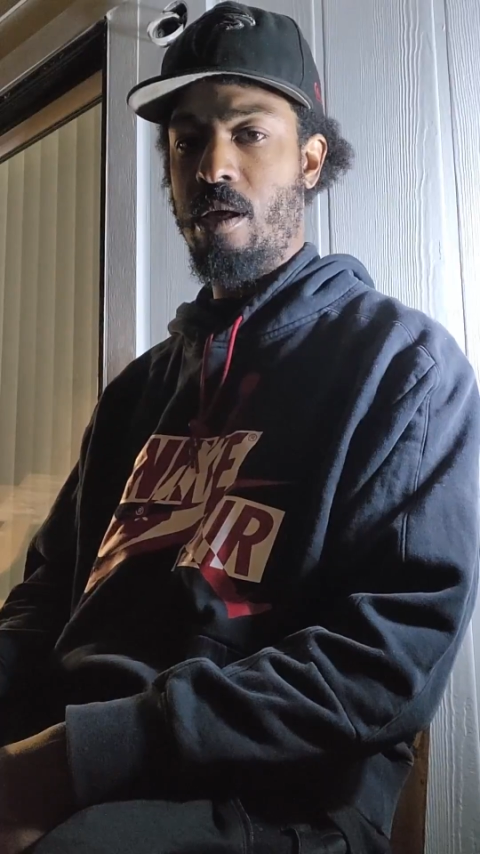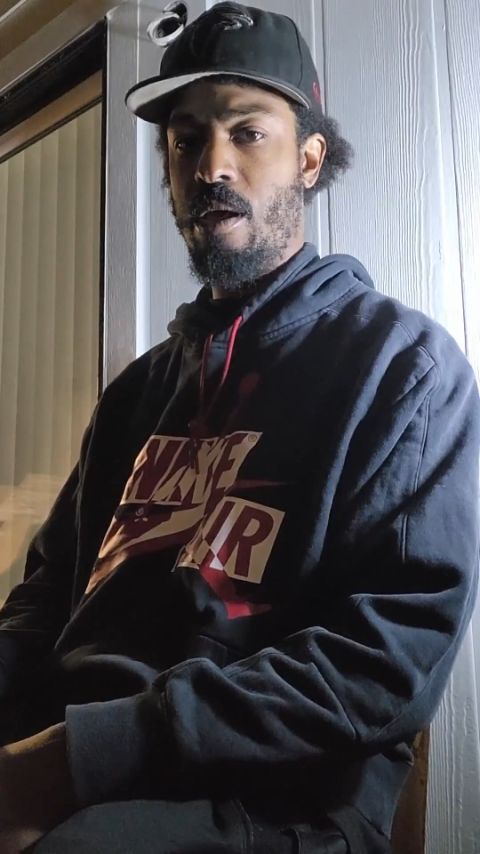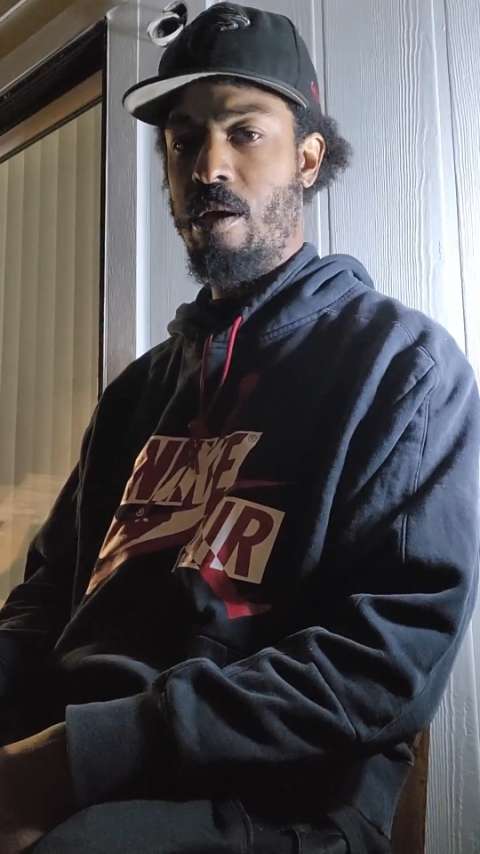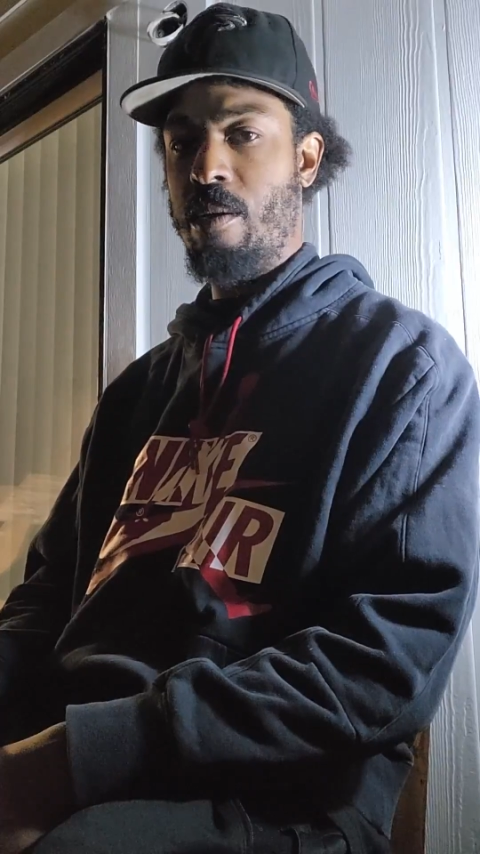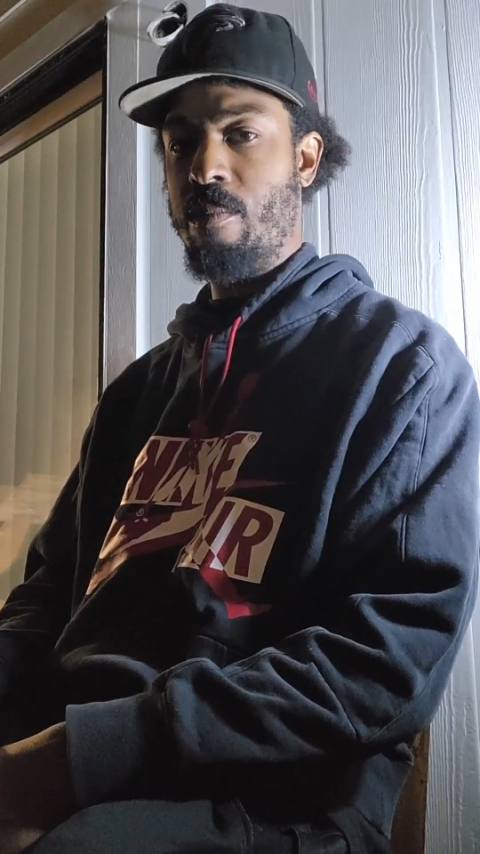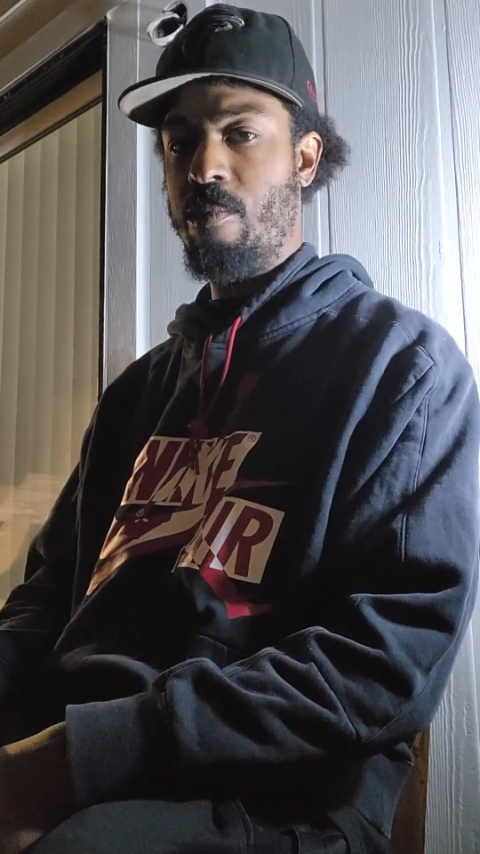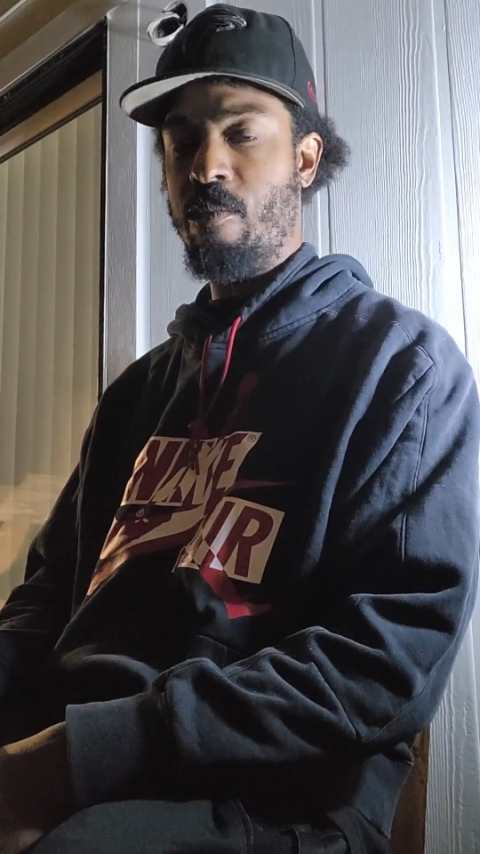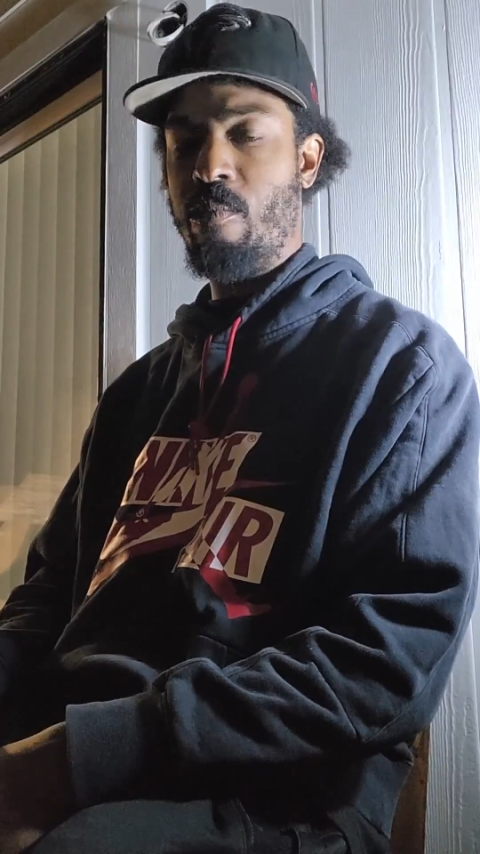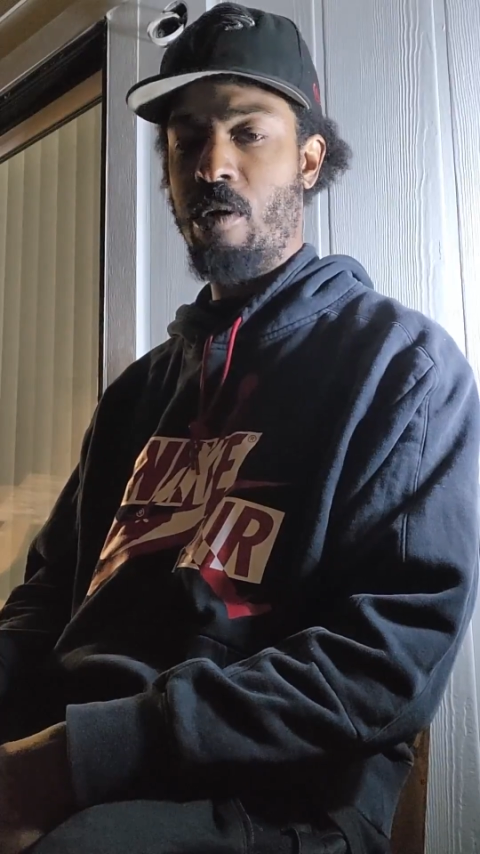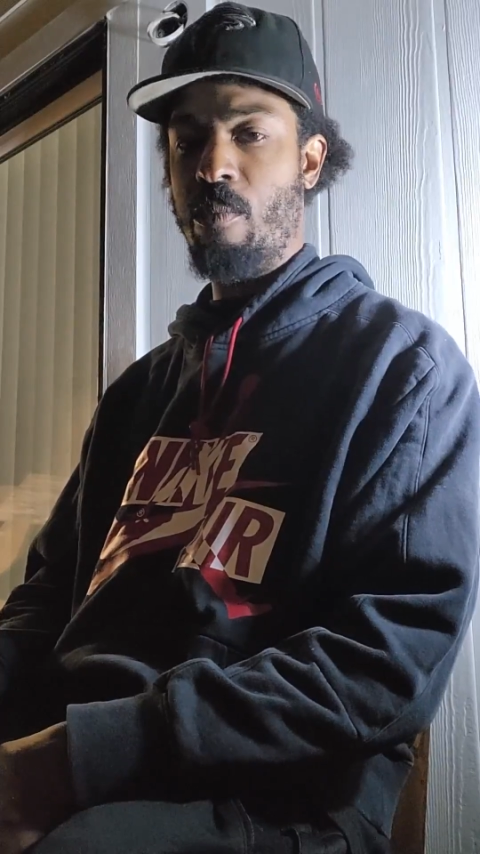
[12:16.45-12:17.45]

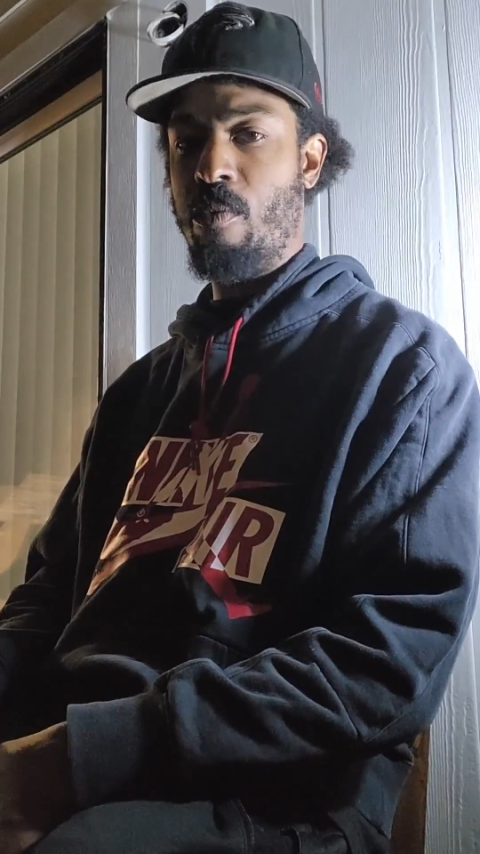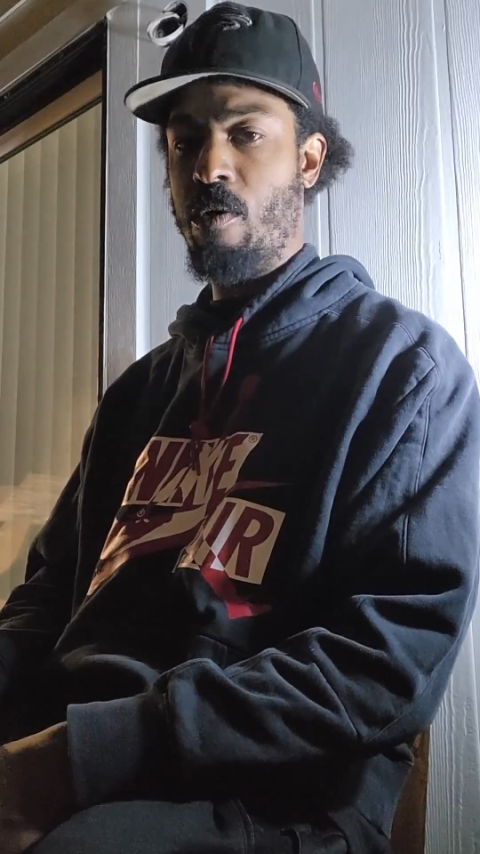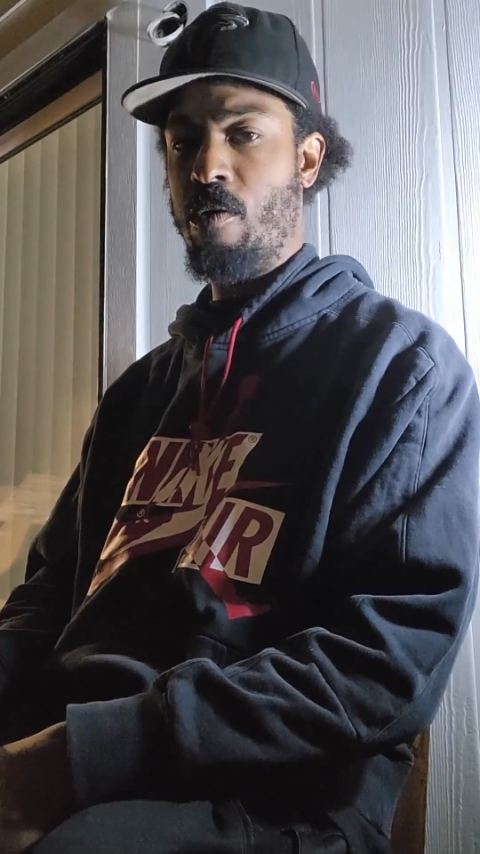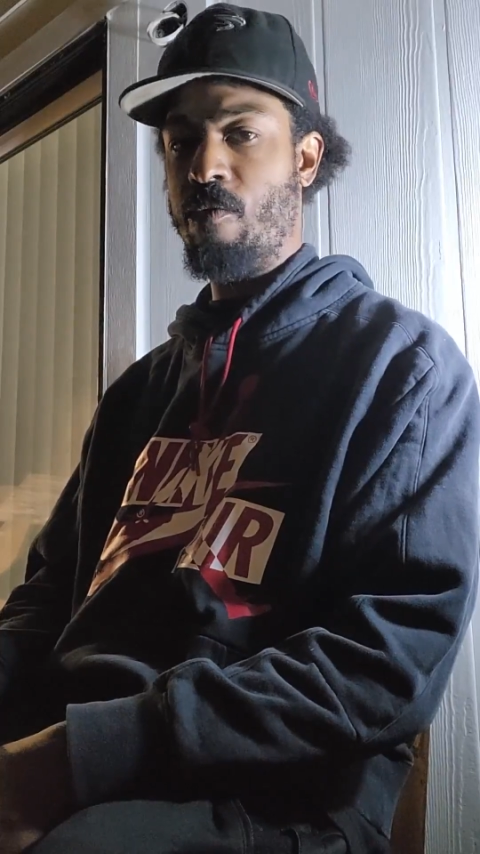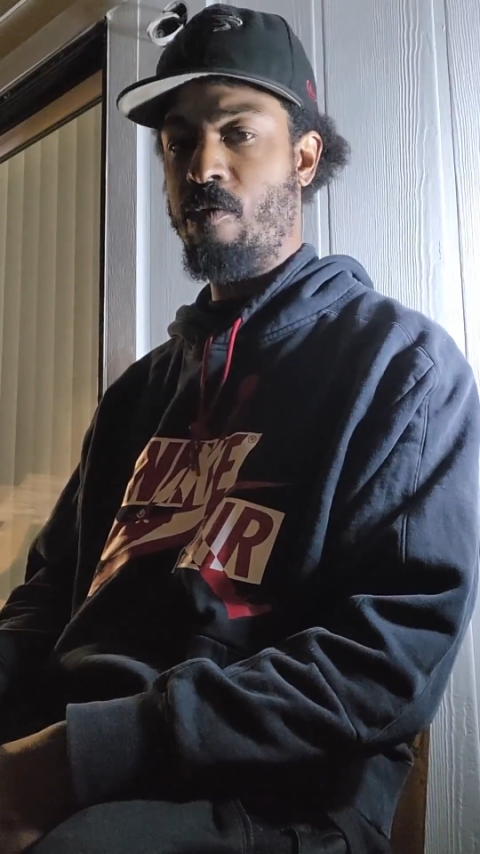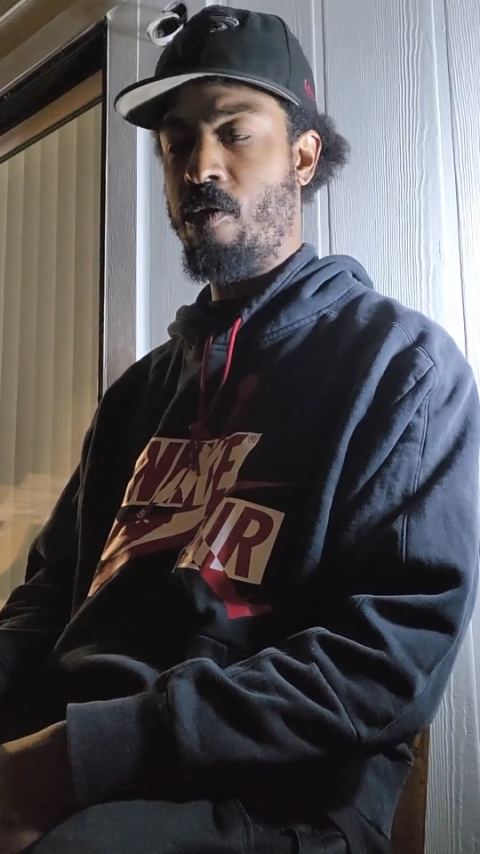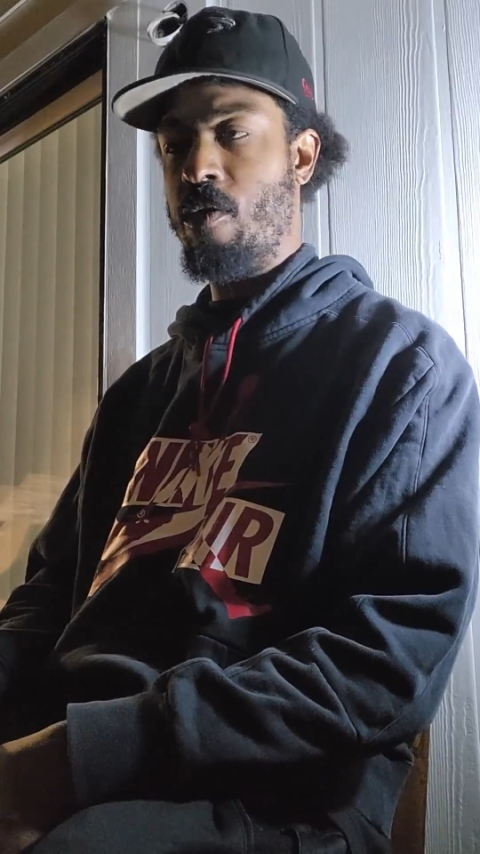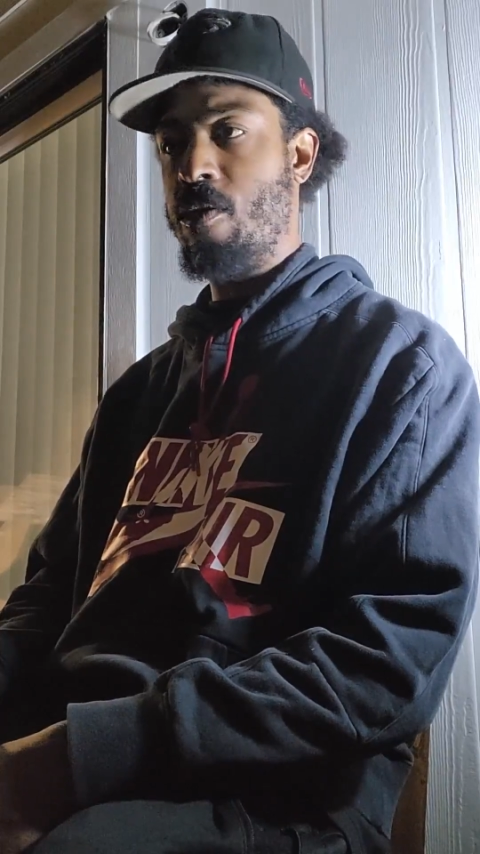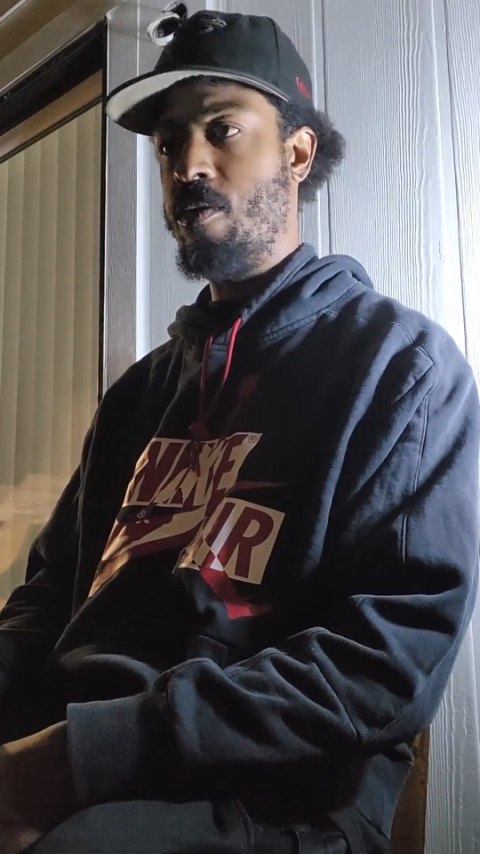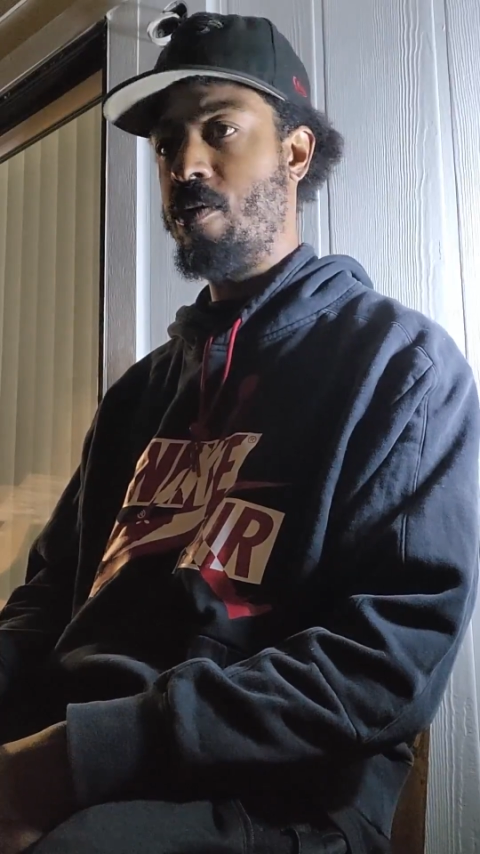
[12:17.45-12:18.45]
some prep work for